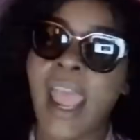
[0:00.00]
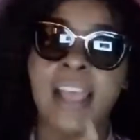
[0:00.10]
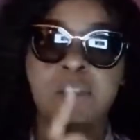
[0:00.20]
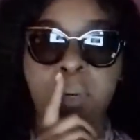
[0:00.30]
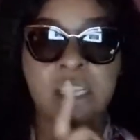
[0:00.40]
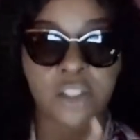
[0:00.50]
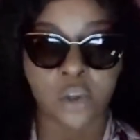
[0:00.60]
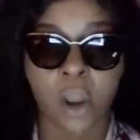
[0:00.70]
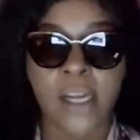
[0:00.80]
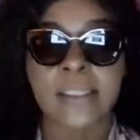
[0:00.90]
has
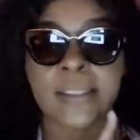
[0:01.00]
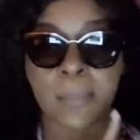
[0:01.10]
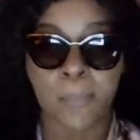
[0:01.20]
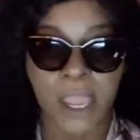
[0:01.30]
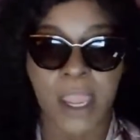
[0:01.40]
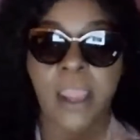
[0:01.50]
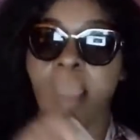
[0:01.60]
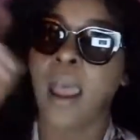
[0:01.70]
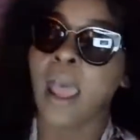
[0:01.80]
resorted to being